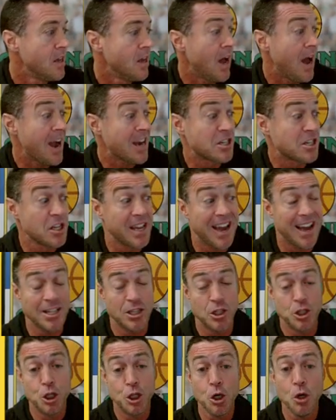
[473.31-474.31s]
I actually
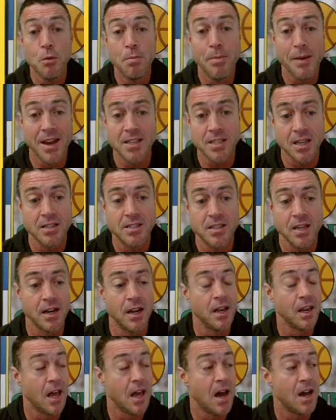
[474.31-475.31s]
got 2 PSA
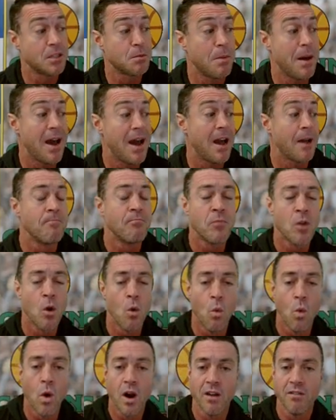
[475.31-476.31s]
10 Haalands back.
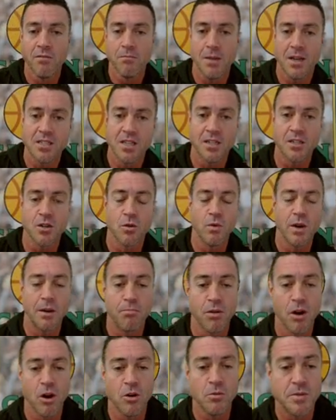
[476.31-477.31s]
One of them I sent to
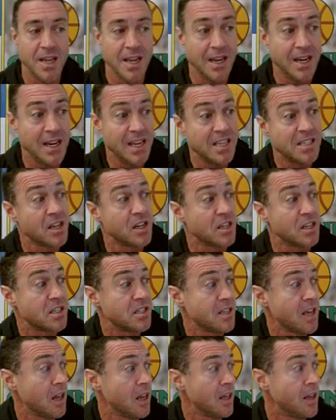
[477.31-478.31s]
Rick Probstein. He's going to
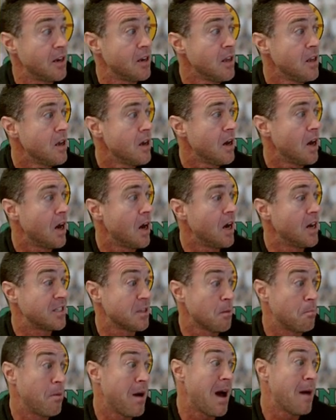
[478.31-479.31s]
sell it.
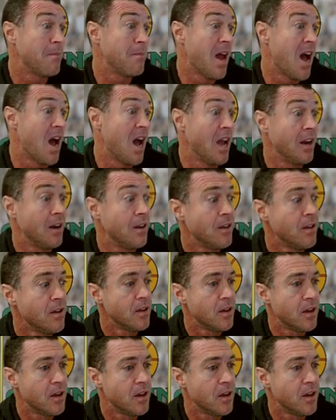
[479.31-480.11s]
It's a Pop 9.